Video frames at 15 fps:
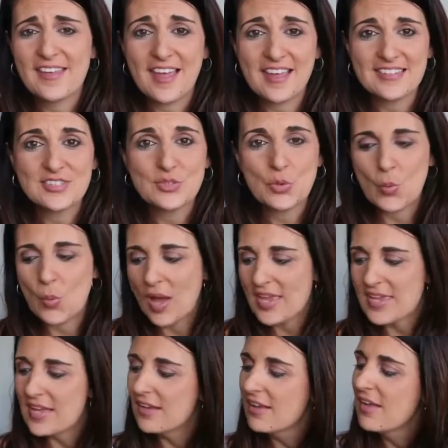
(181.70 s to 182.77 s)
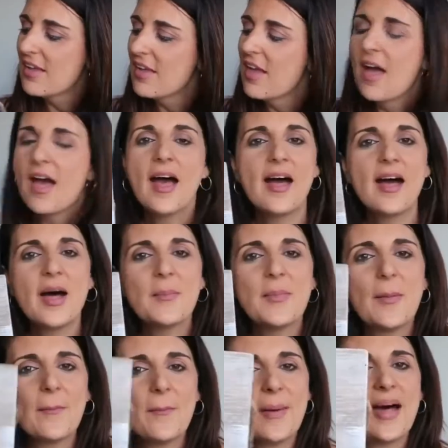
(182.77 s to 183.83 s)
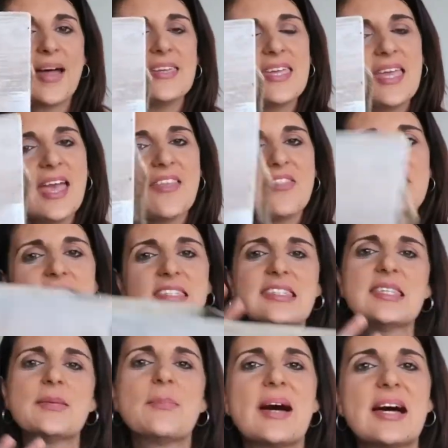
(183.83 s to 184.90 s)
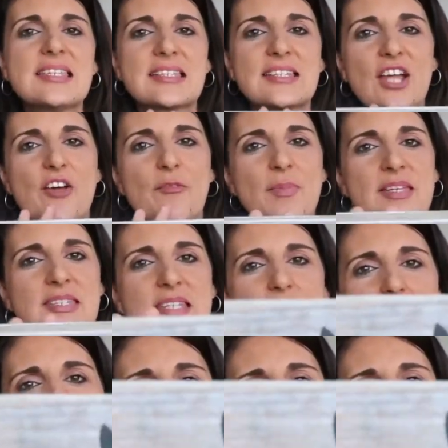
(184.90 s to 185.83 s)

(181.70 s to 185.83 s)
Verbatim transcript: They are still quite young. Um, but yeah, this is the basket I picked up